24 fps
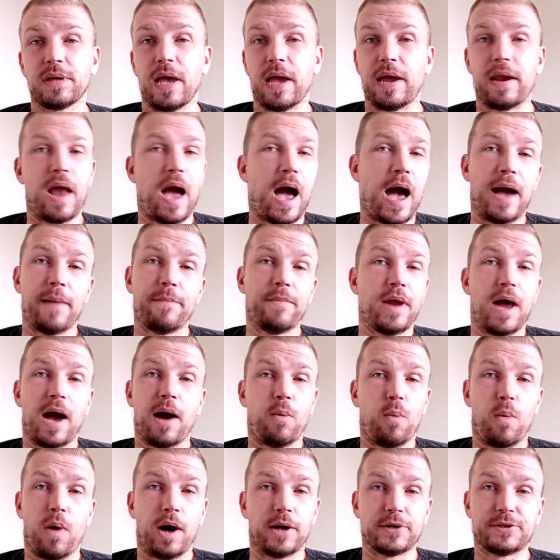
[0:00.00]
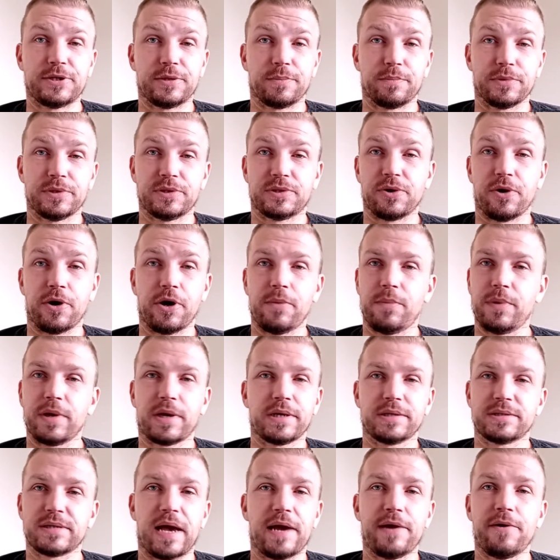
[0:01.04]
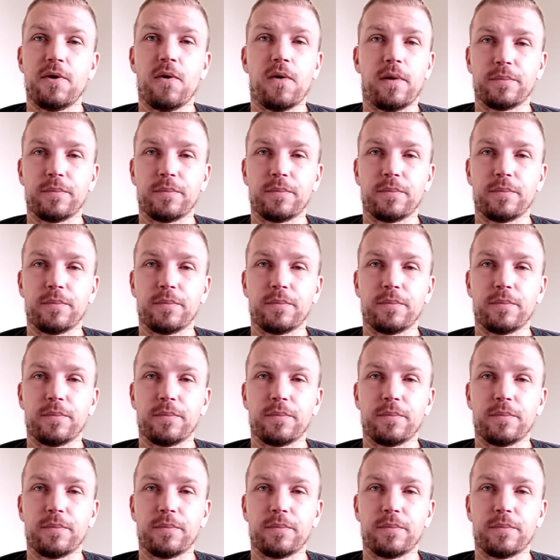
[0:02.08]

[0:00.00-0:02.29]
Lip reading: and I'm not watching Missouri because I know